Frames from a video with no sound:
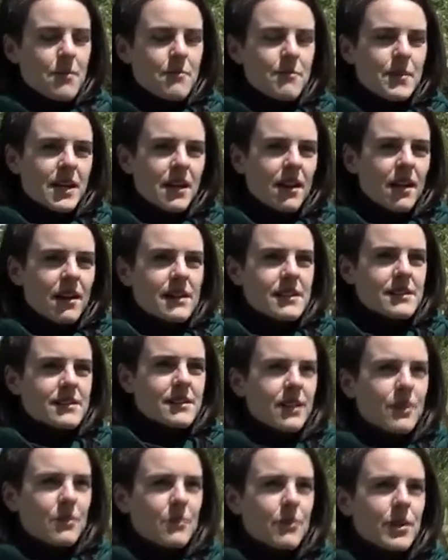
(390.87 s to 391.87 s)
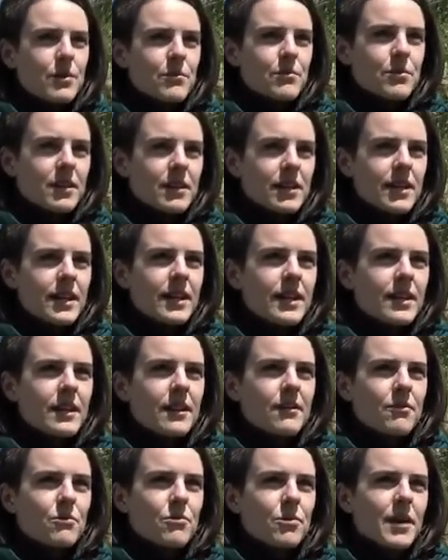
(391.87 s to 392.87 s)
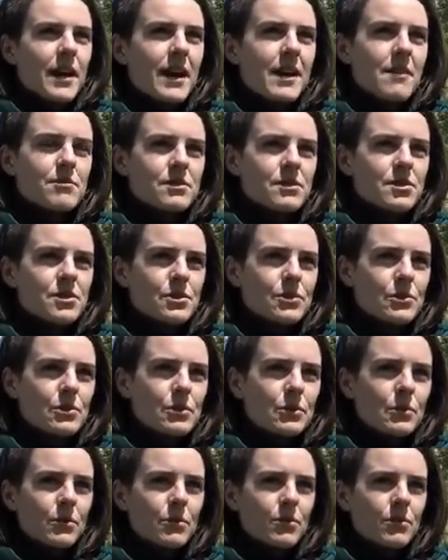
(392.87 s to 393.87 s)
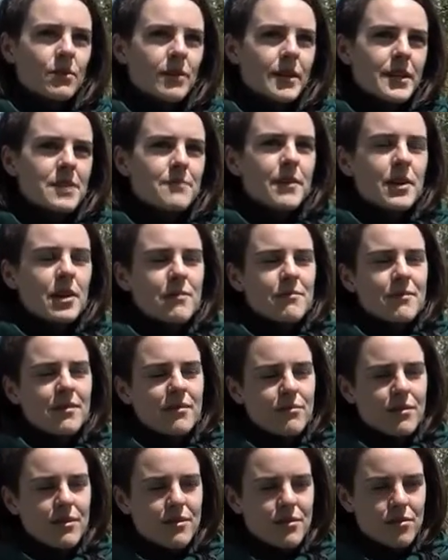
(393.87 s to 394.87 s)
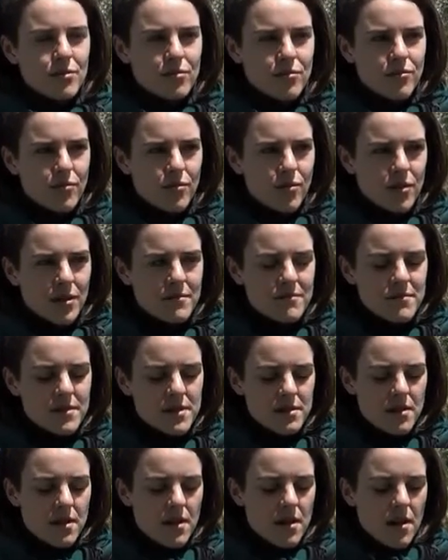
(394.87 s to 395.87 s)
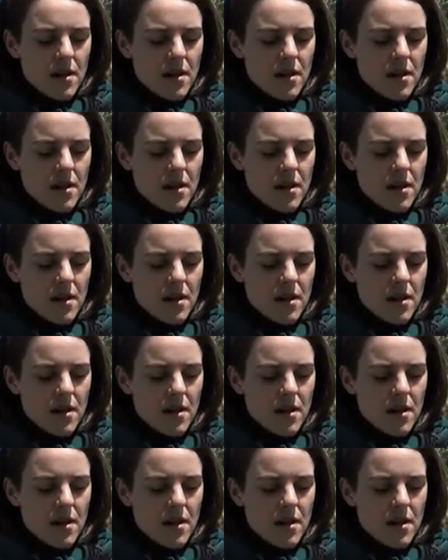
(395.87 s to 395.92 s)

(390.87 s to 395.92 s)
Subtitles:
because we really were able to experiment with new forms,